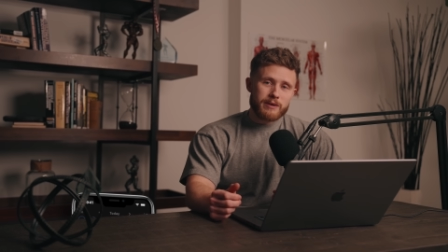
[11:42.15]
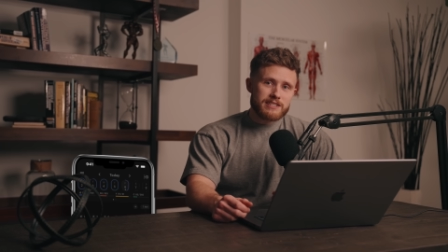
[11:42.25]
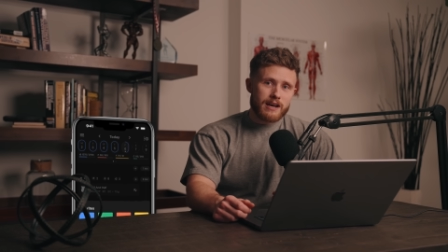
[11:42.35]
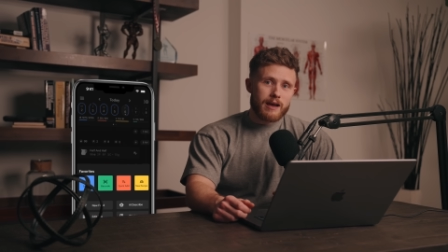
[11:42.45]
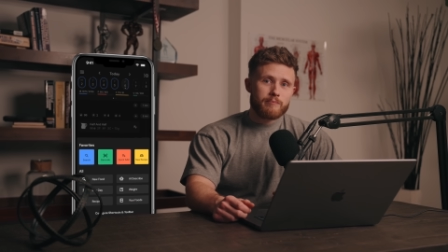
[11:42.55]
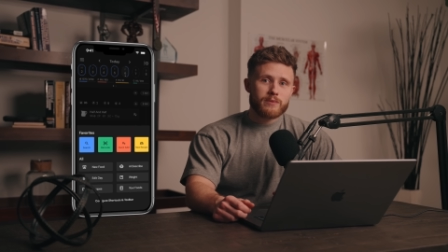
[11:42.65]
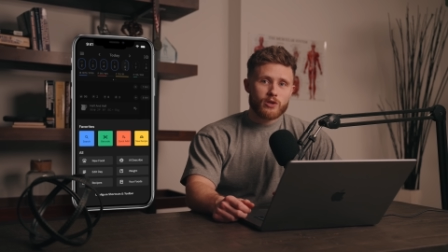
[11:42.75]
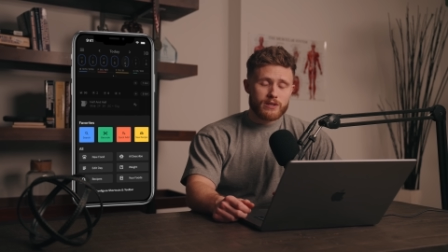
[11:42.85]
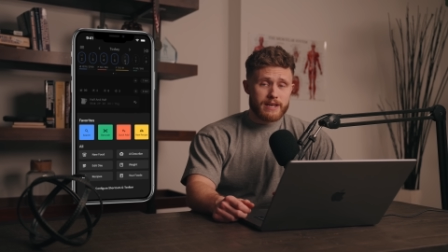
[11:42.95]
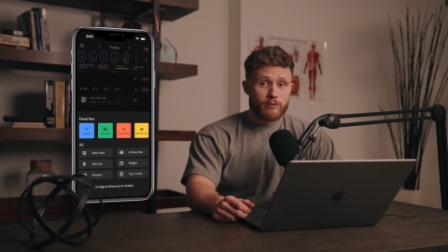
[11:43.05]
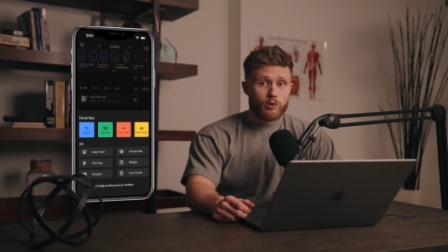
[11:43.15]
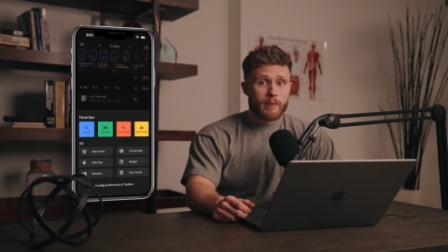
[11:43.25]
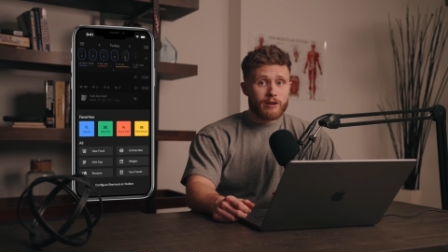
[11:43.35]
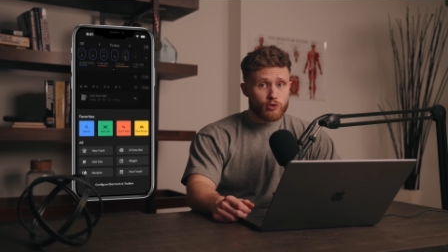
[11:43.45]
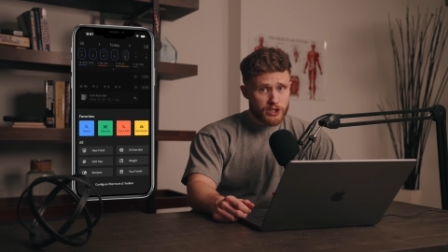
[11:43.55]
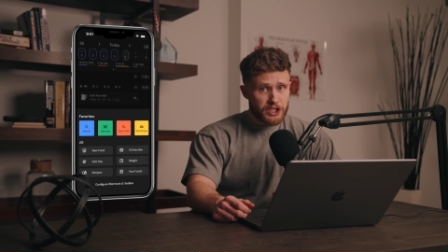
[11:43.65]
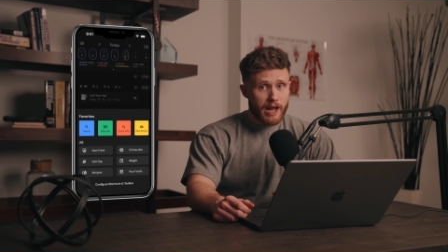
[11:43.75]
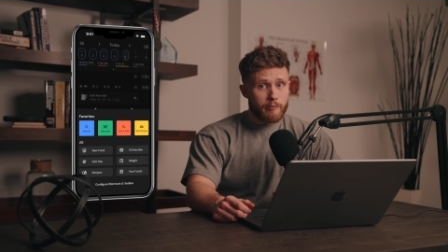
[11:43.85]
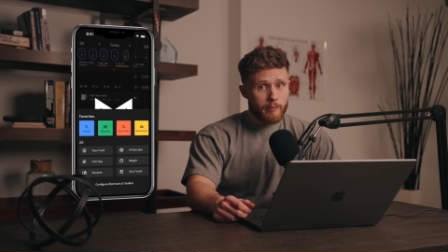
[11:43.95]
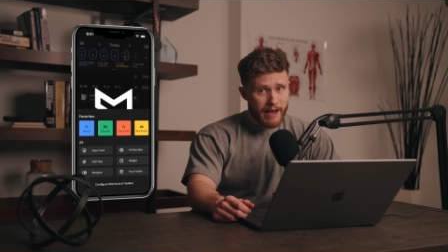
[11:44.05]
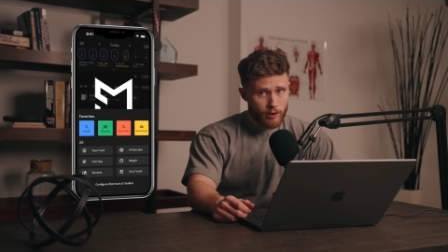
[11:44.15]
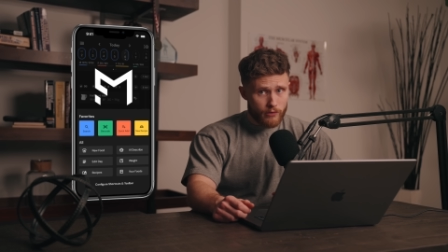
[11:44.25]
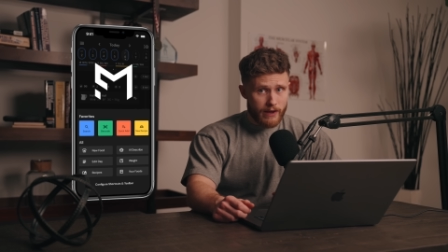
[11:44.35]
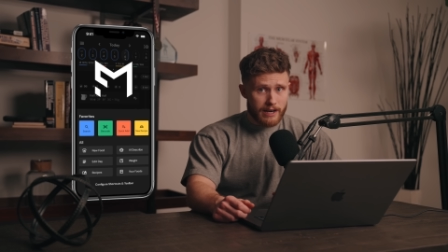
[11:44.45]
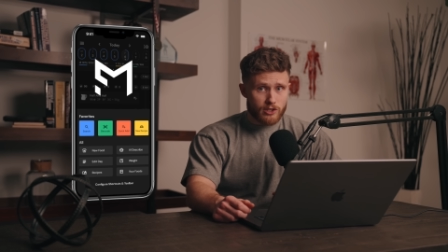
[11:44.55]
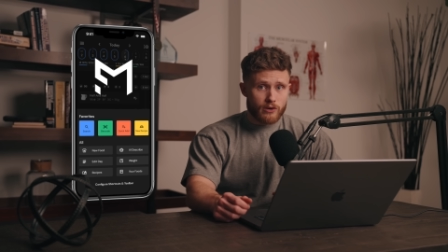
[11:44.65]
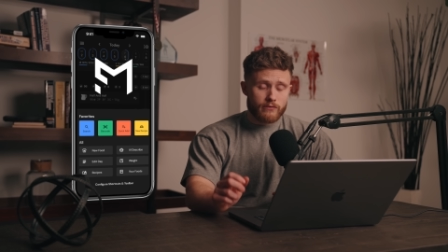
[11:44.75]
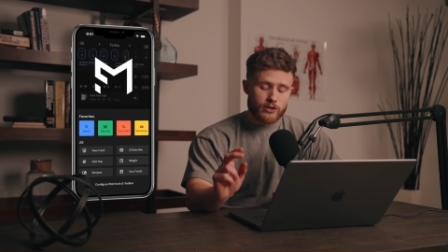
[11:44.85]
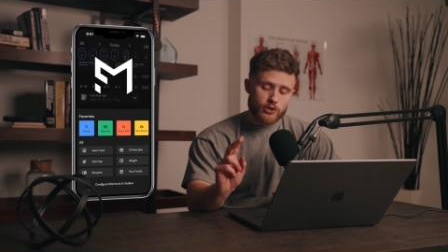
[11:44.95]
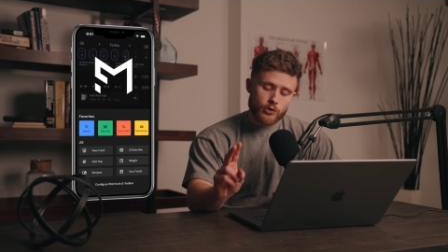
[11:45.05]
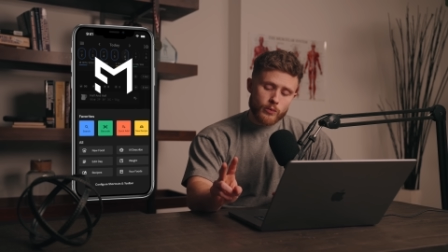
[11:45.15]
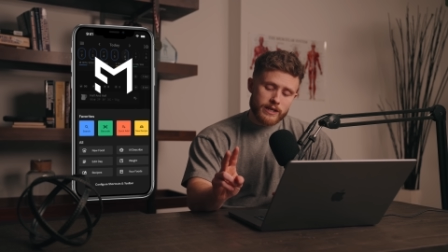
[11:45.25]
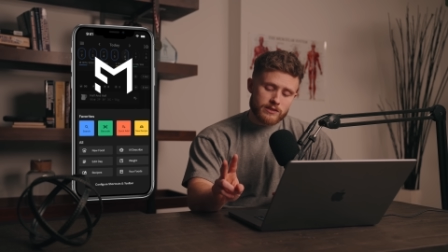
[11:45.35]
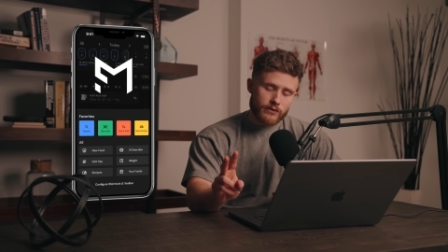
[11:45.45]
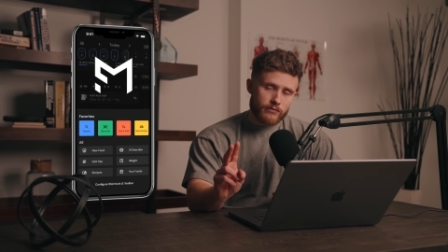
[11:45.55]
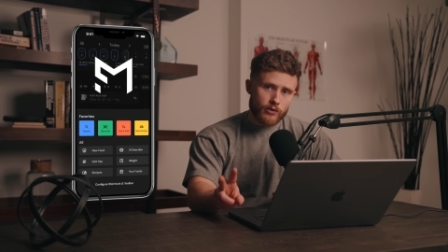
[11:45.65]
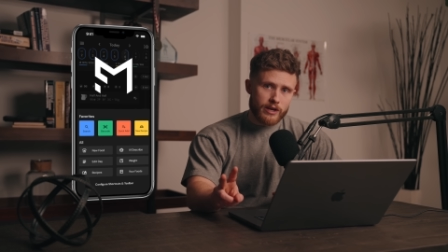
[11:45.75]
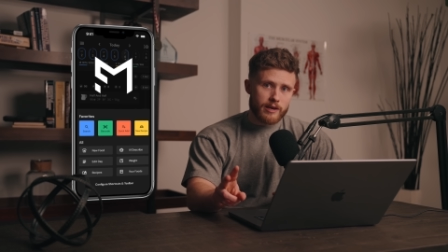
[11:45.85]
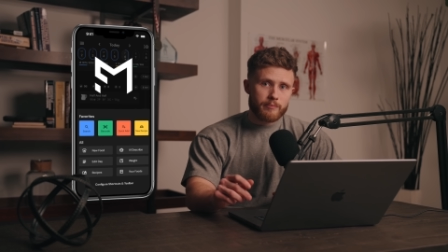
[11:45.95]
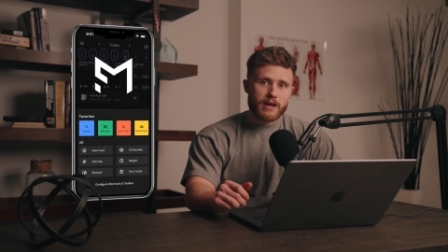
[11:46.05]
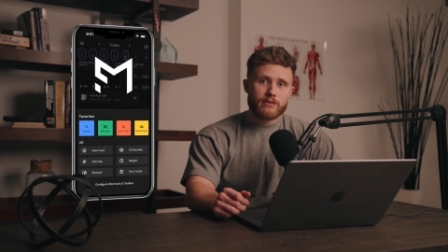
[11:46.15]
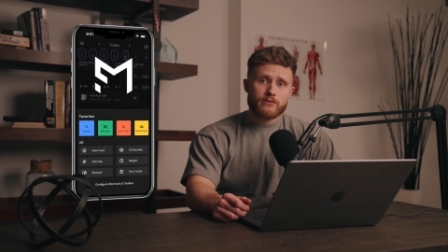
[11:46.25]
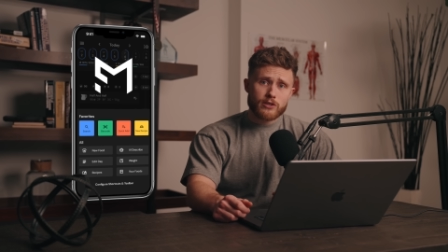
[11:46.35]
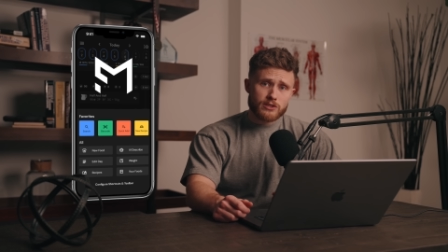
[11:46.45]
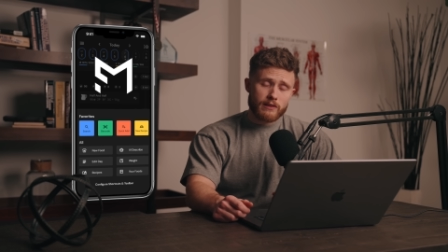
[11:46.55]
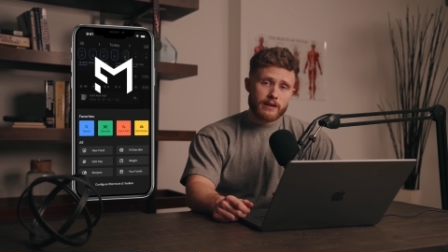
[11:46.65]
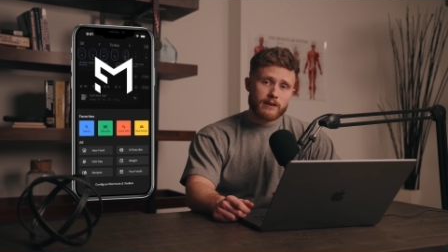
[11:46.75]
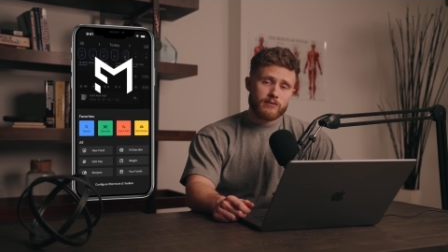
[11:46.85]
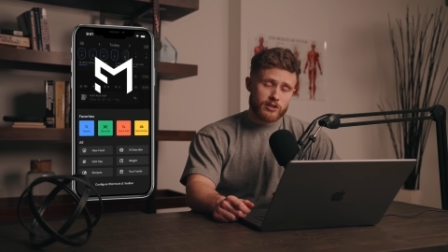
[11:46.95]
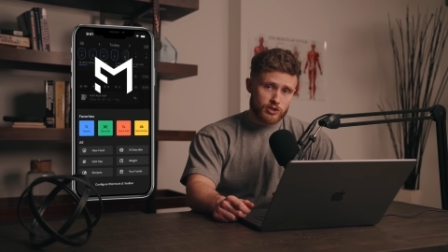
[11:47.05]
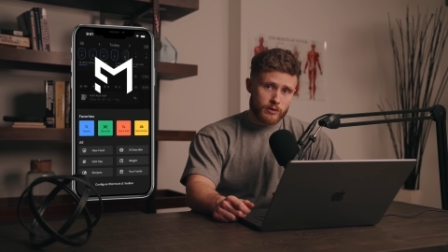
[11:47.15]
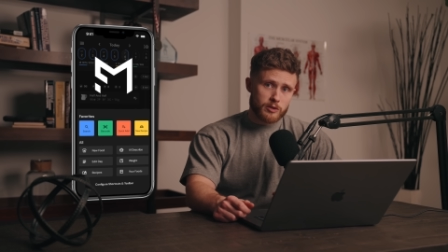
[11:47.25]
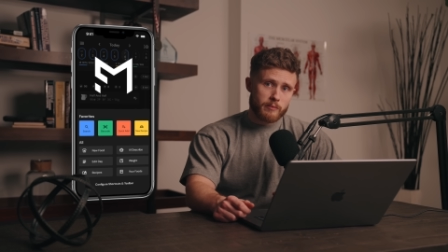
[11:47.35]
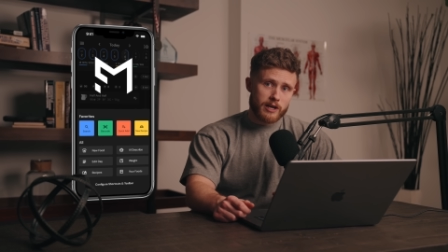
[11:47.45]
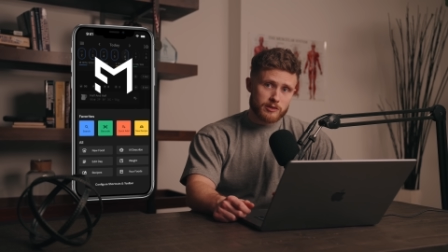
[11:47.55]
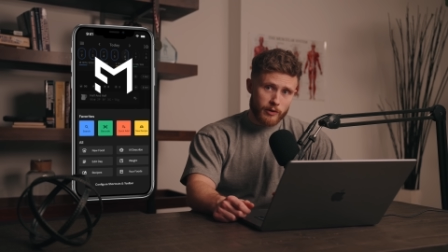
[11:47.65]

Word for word: meantime, you can download my nutrition app, MacroFactor, for two weeks for free at the first link in the description box